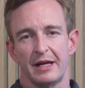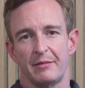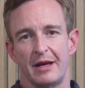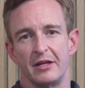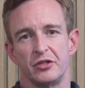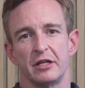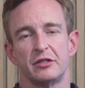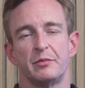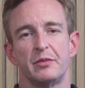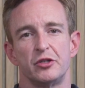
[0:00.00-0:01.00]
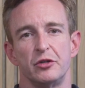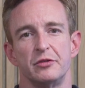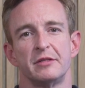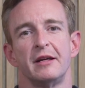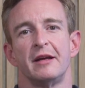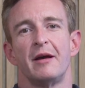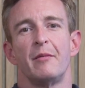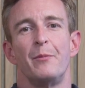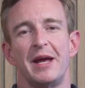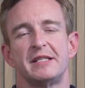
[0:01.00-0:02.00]
the manager to produce
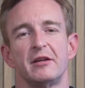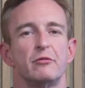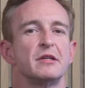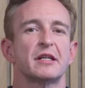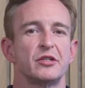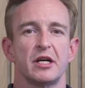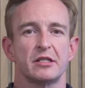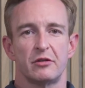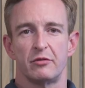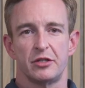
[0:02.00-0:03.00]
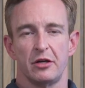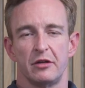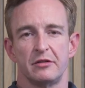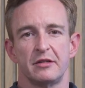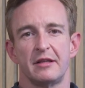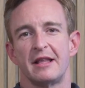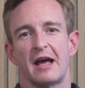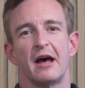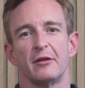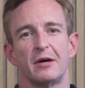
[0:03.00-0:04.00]
better risk-adjusted returns than they
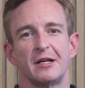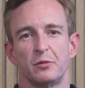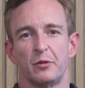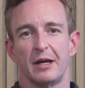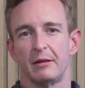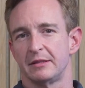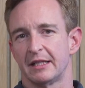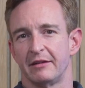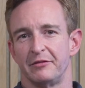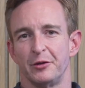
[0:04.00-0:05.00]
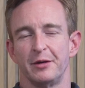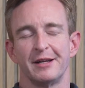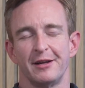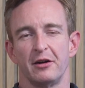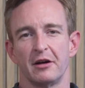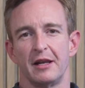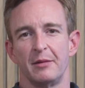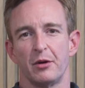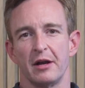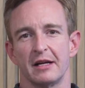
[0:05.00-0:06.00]
otherwise would be able to give you in a long-only
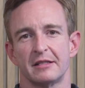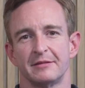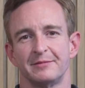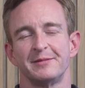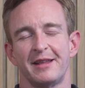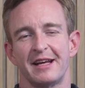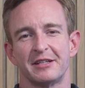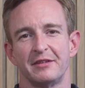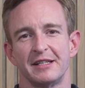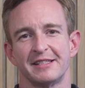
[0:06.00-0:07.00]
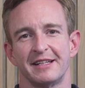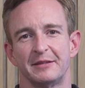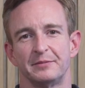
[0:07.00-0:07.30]
product. Thanks for listening.